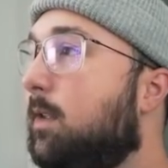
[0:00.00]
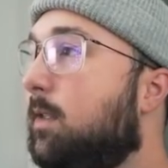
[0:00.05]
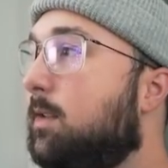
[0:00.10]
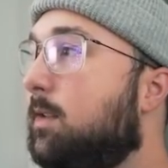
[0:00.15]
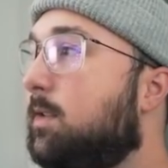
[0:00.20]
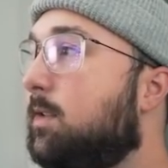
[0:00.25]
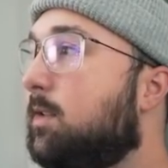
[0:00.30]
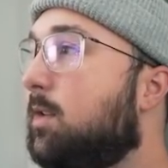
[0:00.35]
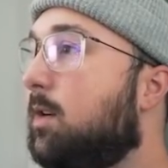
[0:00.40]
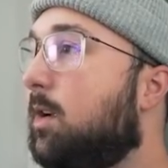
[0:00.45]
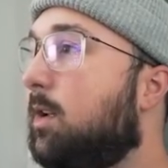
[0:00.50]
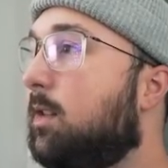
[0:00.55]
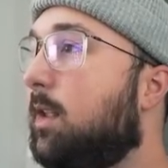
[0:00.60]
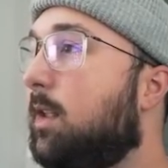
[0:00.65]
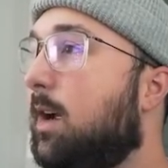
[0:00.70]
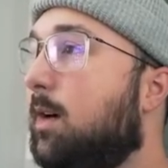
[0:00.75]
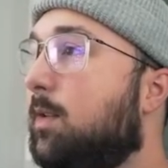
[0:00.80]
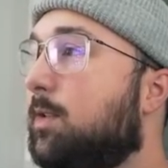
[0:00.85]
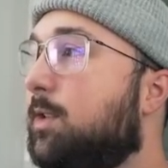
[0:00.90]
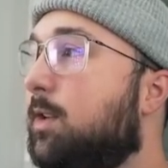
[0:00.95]
This is gonna
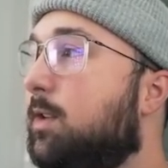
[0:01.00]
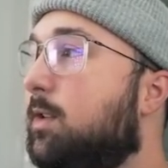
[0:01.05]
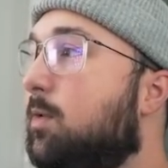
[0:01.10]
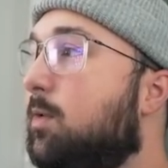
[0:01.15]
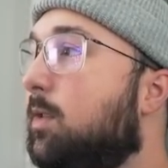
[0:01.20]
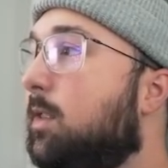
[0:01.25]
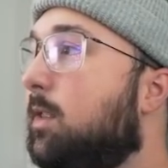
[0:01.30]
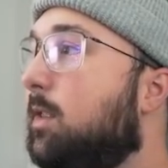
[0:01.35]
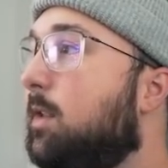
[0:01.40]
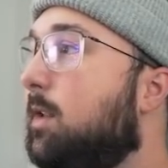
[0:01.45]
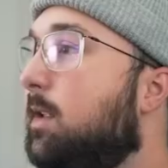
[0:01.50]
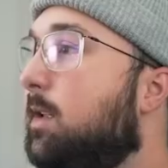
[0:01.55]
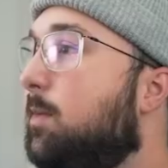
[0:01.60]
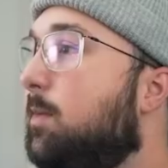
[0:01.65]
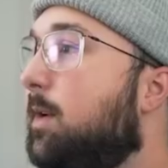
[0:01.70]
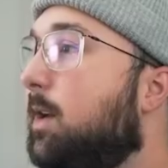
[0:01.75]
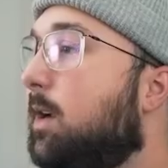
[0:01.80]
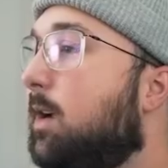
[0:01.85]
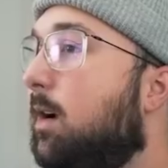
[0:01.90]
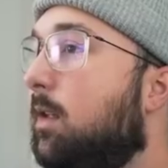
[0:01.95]
allow us to do a
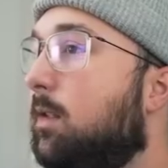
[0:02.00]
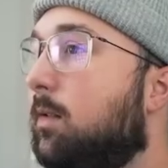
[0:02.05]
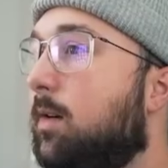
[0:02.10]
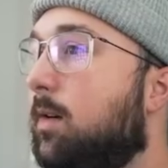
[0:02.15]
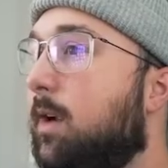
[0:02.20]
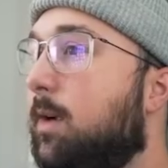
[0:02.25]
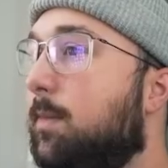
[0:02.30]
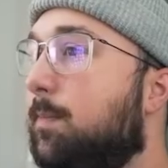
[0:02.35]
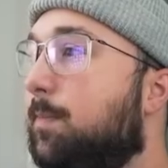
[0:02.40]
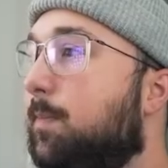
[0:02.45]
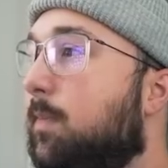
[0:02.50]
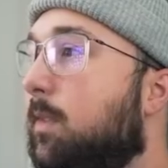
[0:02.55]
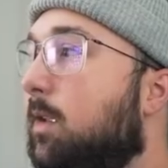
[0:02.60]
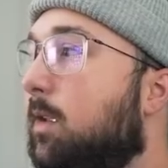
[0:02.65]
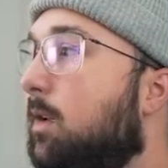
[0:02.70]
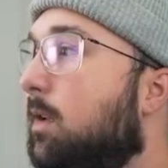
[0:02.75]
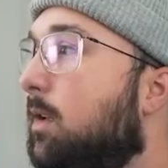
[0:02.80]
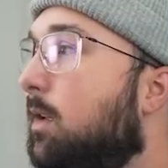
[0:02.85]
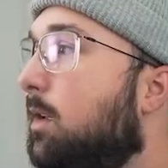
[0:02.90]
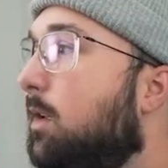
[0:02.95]
little bit of coloring.
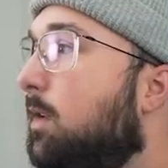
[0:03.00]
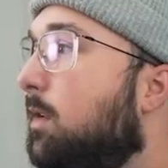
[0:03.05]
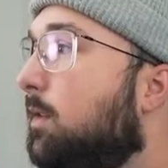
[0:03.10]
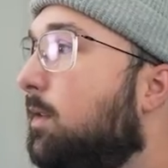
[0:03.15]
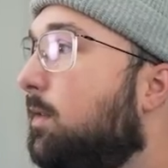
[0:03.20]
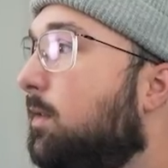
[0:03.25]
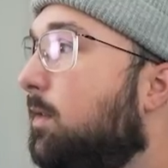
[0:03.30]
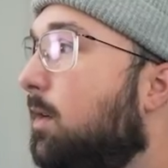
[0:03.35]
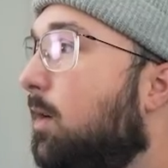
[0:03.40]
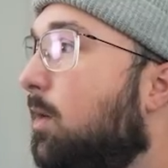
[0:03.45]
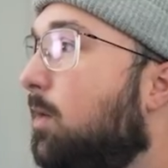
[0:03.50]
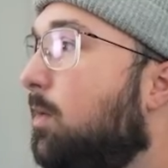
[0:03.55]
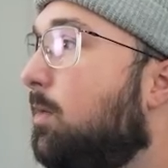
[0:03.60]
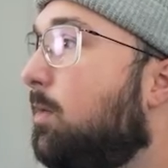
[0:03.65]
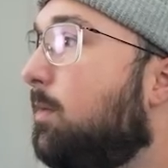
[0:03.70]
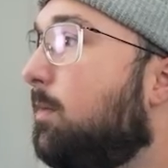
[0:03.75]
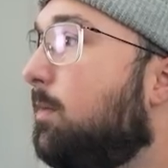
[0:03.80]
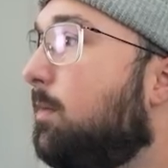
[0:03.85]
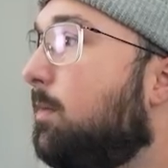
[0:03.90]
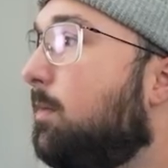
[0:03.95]

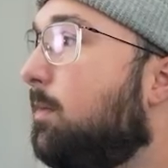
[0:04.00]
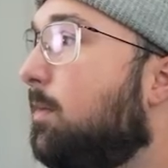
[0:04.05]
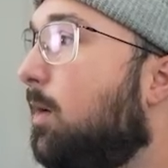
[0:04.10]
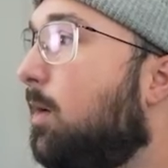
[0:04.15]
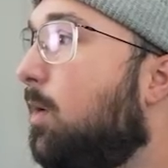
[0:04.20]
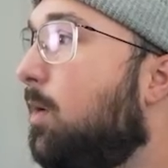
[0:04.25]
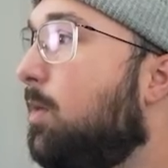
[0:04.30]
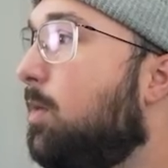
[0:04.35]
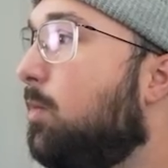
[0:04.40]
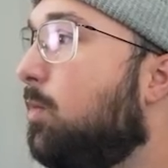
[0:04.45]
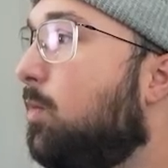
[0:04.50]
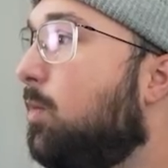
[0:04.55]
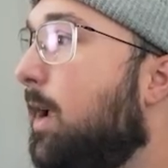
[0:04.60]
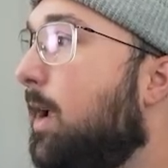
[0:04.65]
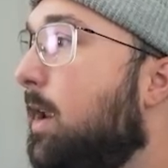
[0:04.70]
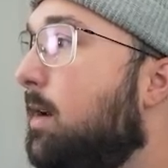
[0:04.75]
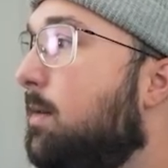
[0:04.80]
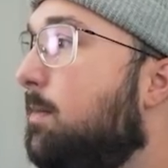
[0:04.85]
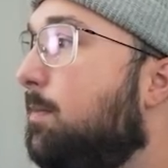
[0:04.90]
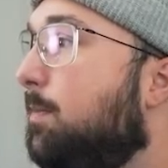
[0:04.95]
So on the
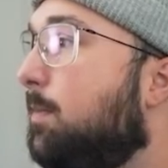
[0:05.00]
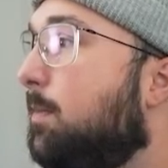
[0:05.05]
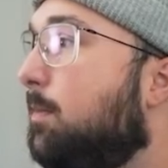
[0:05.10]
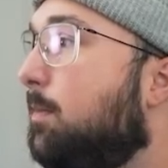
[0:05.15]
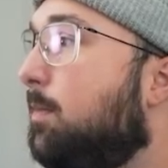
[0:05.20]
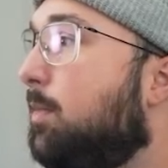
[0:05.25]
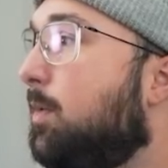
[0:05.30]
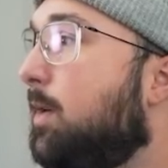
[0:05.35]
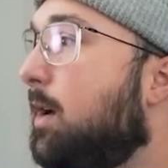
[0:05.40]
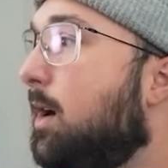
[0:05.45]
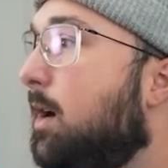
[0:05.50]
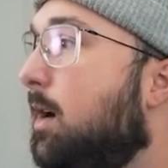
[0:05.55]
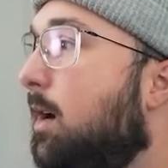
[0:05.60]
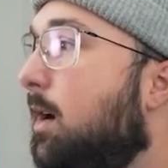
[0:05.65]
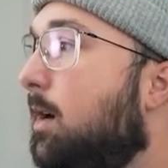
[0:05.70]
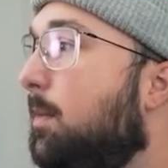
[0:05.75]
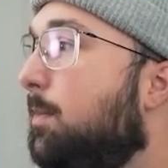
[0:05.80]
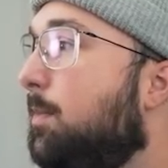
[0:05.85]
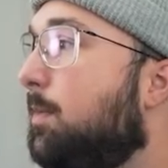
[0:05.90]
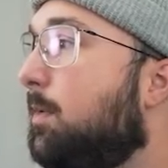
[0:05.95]
red, bring
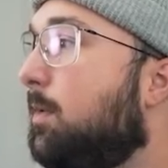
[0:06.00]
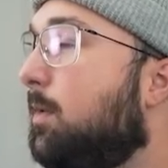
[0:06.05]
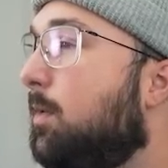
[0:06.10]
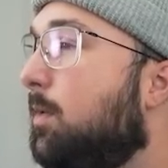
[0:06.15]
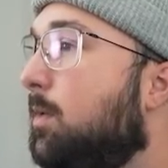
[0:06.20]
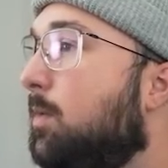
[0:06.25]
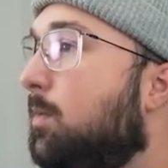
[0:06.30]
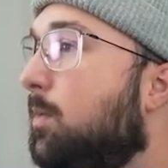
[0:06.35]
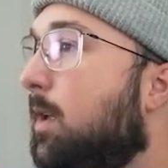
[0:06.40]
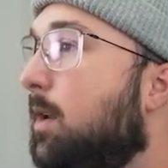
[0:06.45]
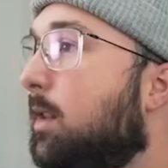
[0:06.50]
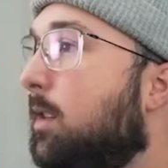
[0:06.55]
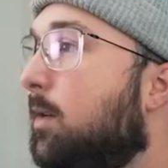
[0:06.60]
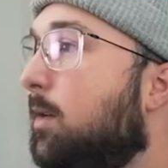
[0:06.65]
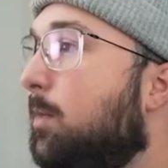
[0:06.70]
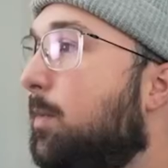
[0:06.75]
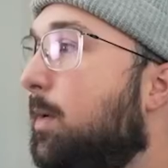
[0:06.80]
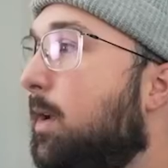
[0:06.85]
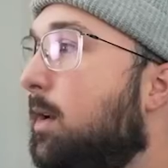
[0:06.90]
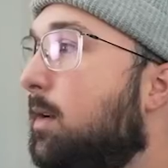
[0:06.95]
up on the red a
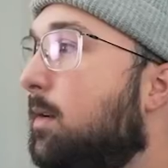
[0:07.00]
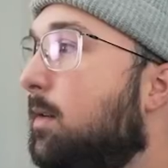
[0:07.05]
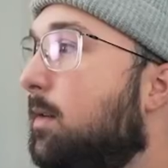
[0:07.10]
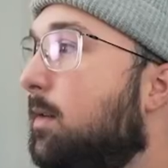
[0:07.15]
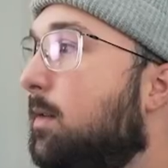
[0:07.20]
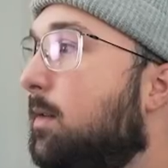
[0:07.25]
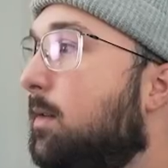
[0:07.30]
little bit.